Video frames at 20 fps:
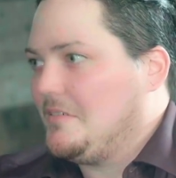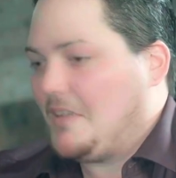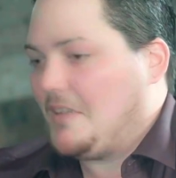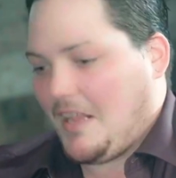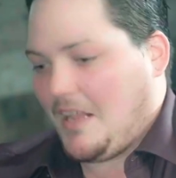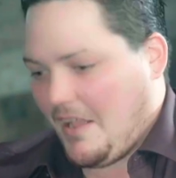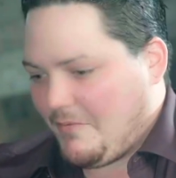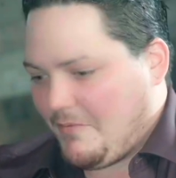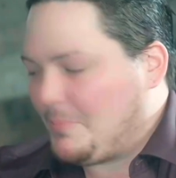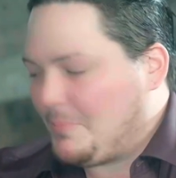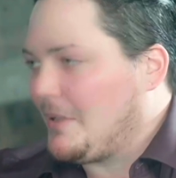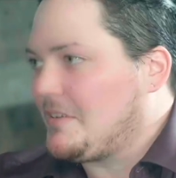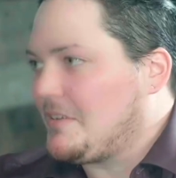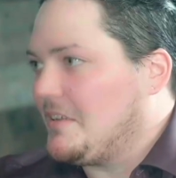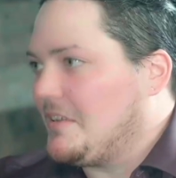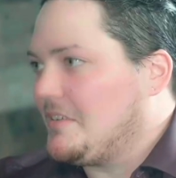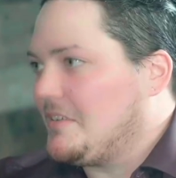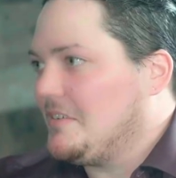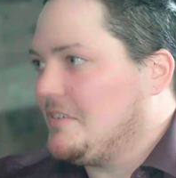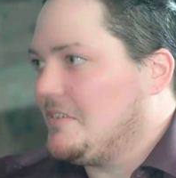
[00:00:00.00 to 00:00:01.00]
I have it plugged
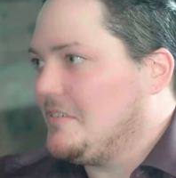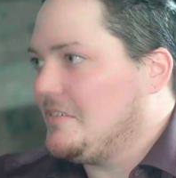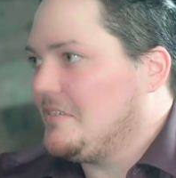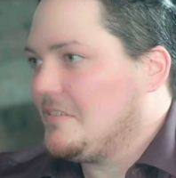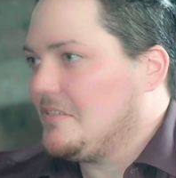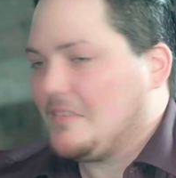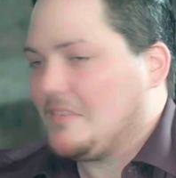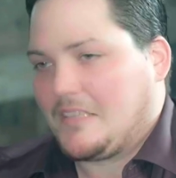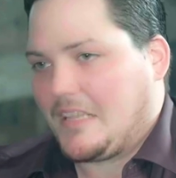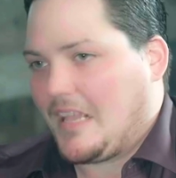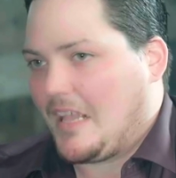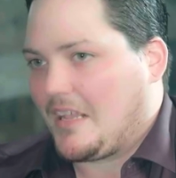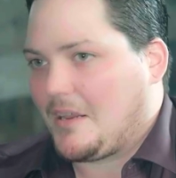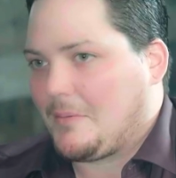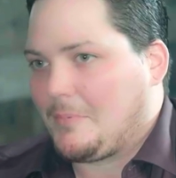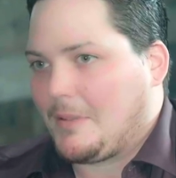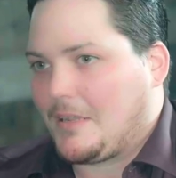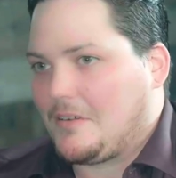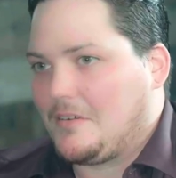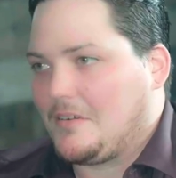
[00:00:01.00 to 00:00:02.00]
in. Can't get it
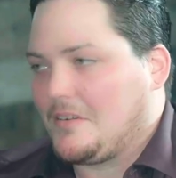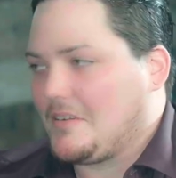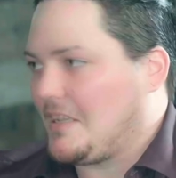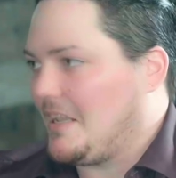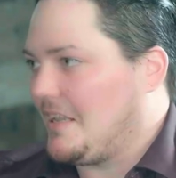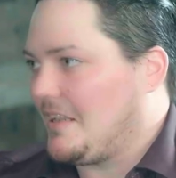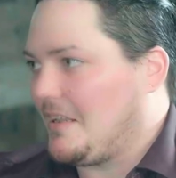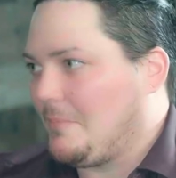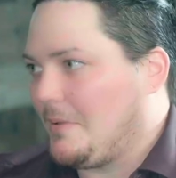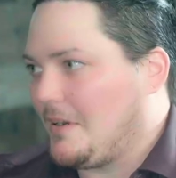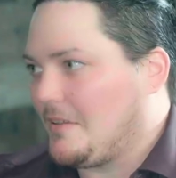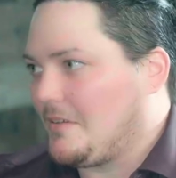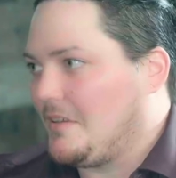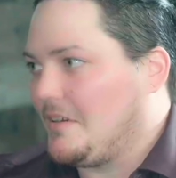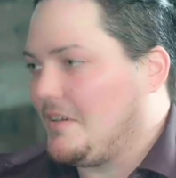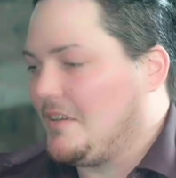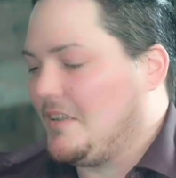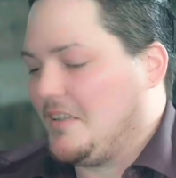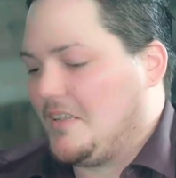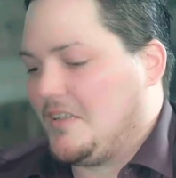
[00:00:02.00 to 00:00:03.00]
back on, can't get it back
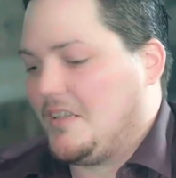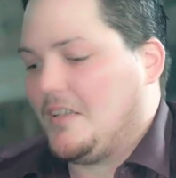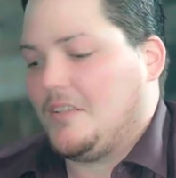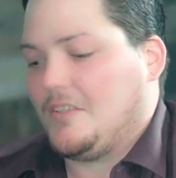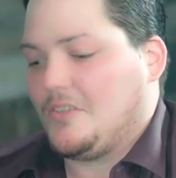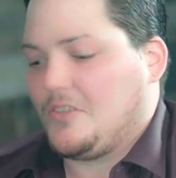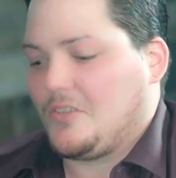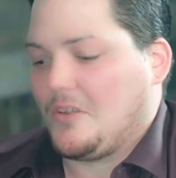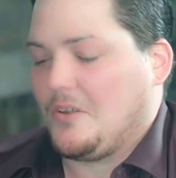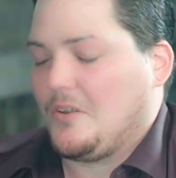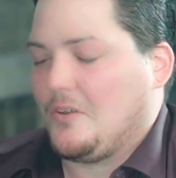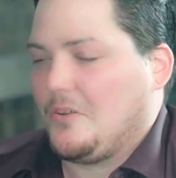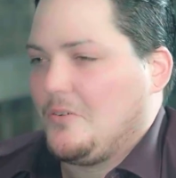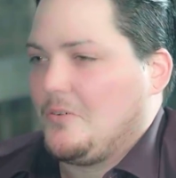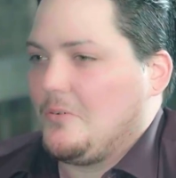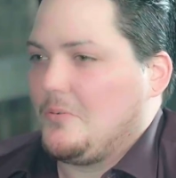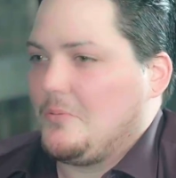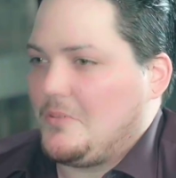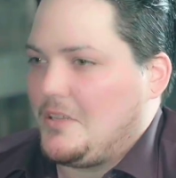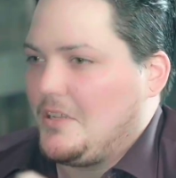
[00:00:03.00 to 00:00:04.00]
on.
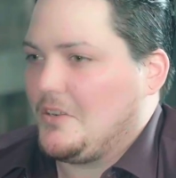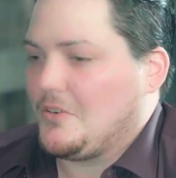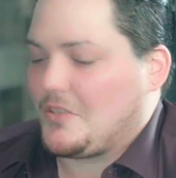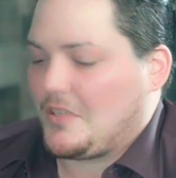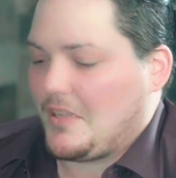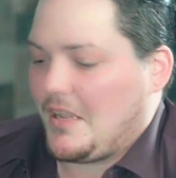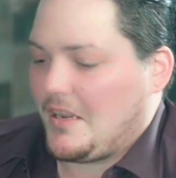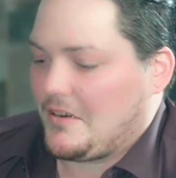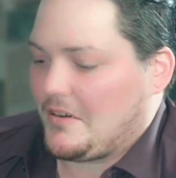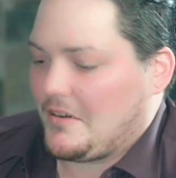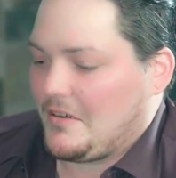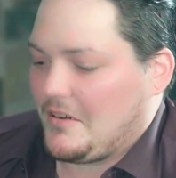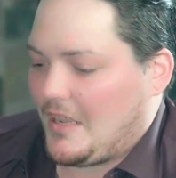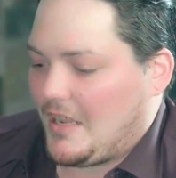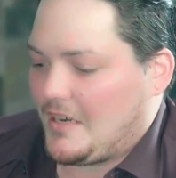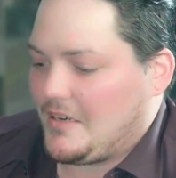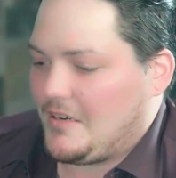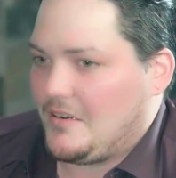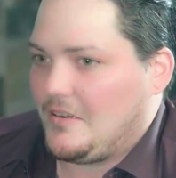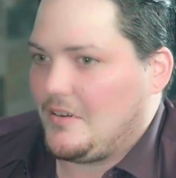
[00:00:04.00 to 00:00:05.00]
So years later,
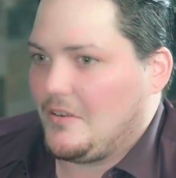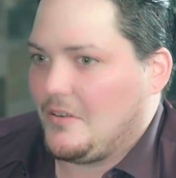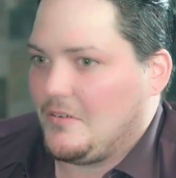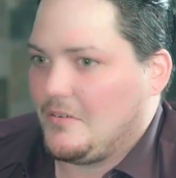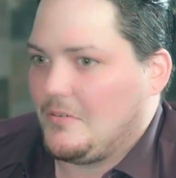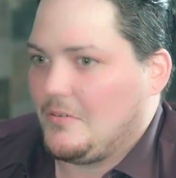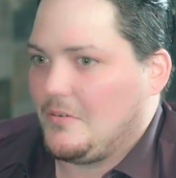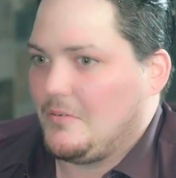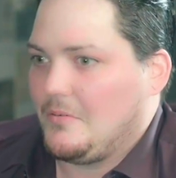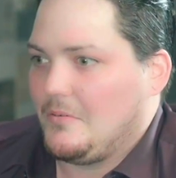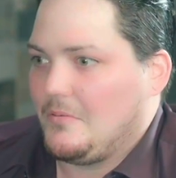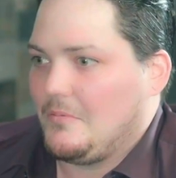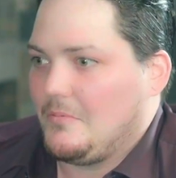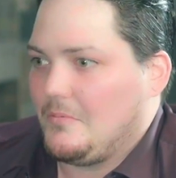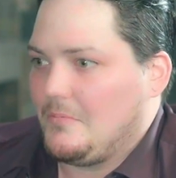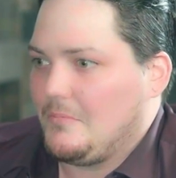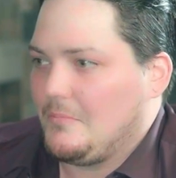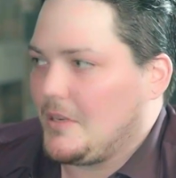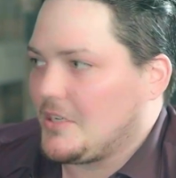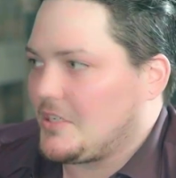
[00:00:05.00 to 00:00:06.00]
I didn't know
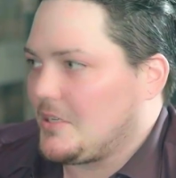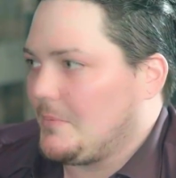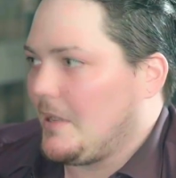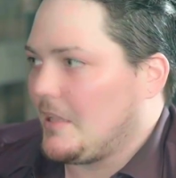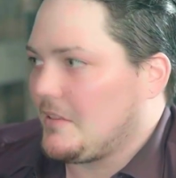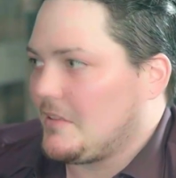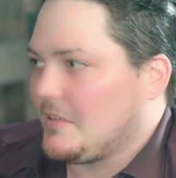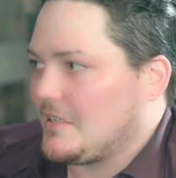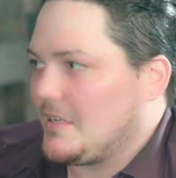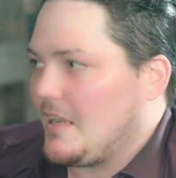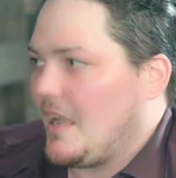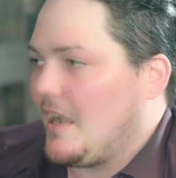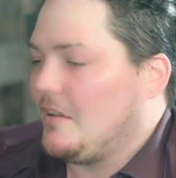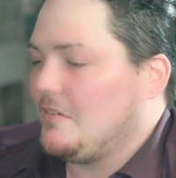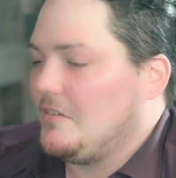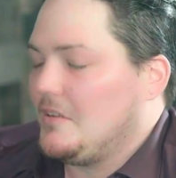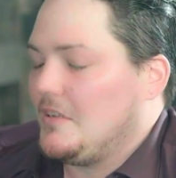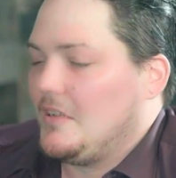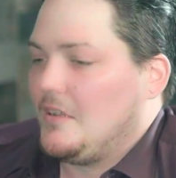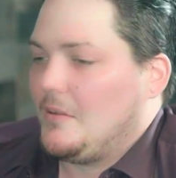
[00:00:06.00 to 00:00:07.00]
much about this
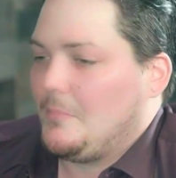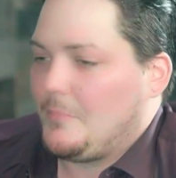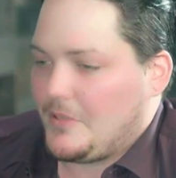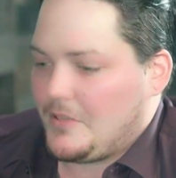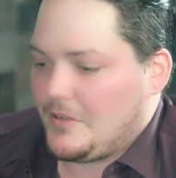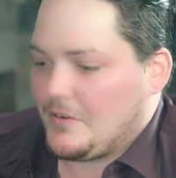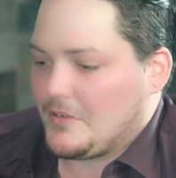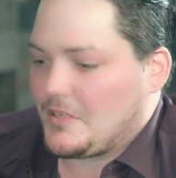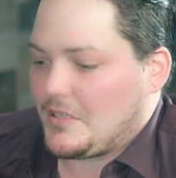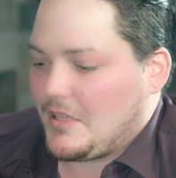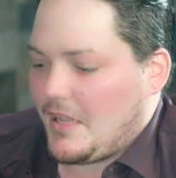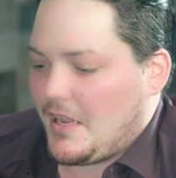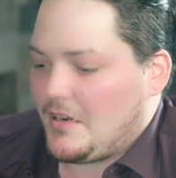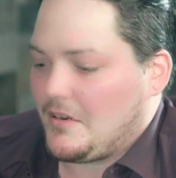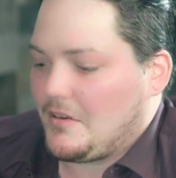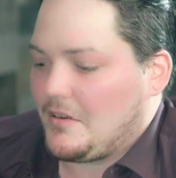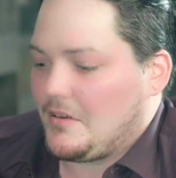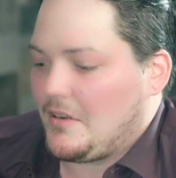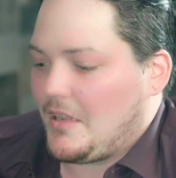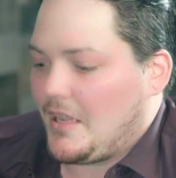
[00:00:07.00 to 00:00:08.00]
now, but years
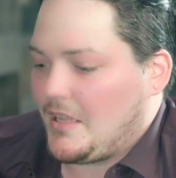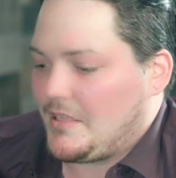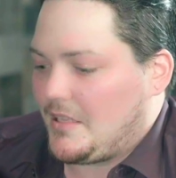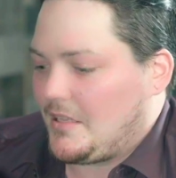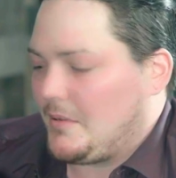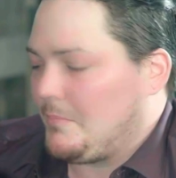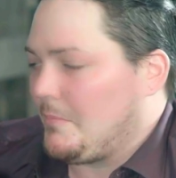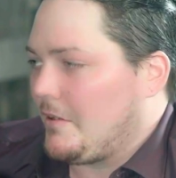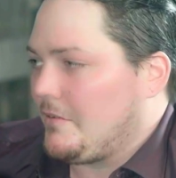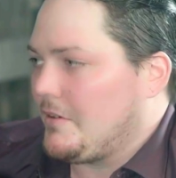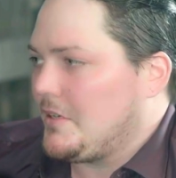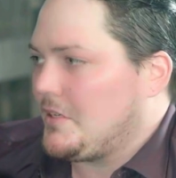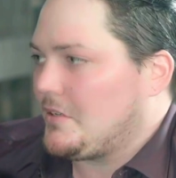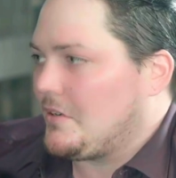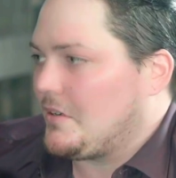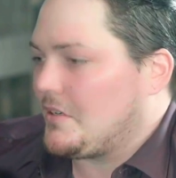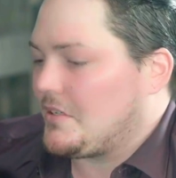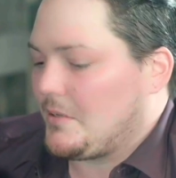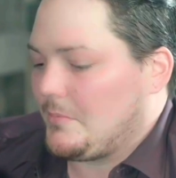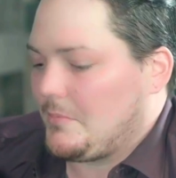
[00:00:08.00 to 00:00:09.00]
later, I did my research.